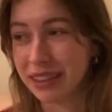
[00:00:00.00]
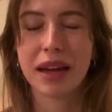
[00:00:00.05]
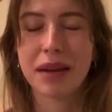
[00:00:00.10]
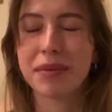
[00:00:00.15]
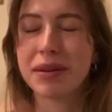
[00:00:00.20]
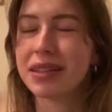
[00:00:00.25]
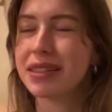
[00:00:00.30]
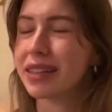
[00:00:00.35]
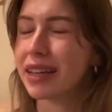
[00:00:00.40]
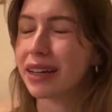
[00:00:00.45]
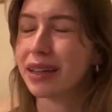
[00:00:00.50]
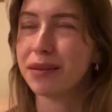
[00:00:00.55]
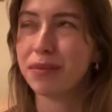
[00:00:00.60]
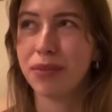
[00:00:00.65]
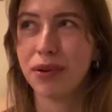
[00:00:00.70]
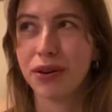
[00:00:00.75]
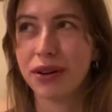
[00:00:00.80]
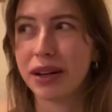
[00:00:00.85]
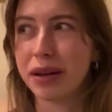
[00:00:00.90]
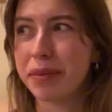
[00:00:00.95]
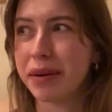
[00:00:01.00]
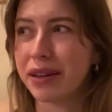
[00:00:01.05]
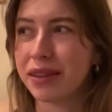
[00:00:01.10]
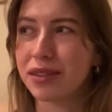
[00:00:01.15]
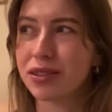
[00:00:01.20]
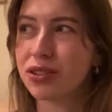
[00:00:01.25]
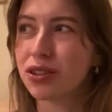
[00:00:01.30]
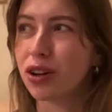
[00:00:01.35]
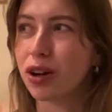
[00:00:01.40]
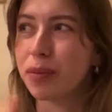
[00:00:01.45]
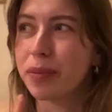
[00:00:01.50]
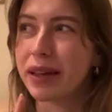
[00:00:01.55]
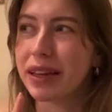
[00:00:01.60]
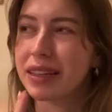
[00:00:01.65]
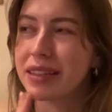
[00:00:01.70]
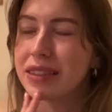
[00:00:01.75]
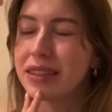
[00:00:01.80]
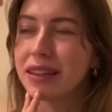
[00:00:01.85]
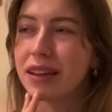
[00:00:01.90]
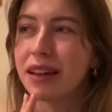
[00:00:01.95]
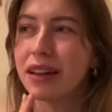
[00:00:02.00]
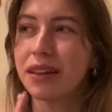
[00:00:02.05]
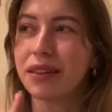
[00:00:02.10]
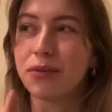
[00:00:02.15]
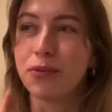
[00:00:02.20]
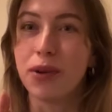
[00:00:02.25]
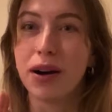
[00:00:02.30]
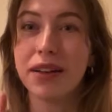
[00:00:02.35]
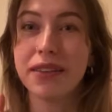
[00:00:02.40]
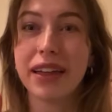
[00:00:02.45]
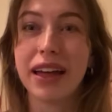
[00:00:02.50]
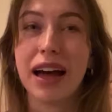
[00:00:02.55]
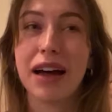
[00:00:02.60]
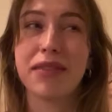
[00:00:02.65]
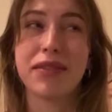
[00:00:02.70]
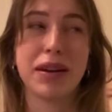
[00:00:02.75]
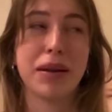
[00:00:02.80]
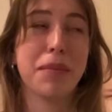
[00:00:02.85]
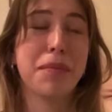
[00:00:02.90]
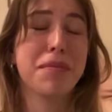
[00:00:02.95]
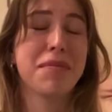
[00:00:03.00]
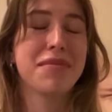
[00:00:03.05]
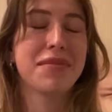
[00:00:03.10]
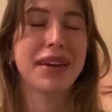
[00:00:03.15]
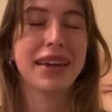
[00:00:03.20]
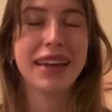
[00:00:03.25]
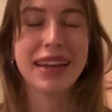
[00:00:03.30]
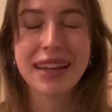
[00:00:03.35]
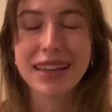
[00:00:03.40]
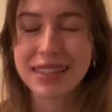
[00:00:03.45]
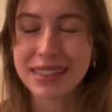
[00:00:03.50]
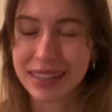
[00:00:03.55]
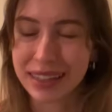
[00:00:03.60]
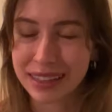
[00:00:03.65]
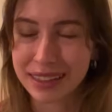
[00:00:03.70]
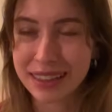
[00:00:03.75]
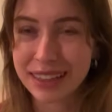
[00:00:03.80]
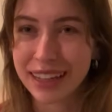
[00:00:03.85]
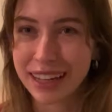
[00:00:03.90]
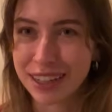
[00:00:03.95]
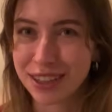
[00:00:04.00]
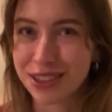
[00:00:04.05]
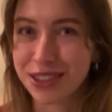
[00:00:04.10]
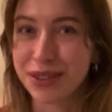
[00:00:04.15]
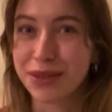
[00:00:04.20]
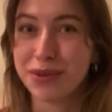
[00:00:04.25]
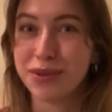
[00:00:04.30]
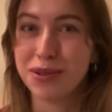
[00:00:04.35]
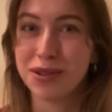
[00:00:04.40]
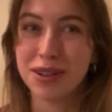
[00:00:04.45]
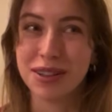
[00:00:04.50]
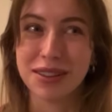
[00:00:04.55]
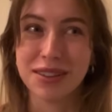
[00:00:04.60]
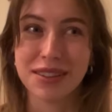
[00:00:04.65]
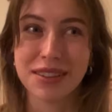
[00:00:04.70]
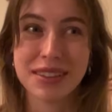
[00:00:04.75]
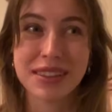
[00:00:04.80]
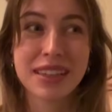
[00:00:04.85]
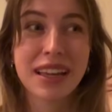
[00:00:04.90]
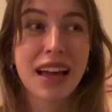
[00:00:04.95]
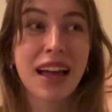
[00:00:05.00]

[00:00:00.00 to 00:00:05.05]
And my second point about the shop is that while they have an amazing selection of wools,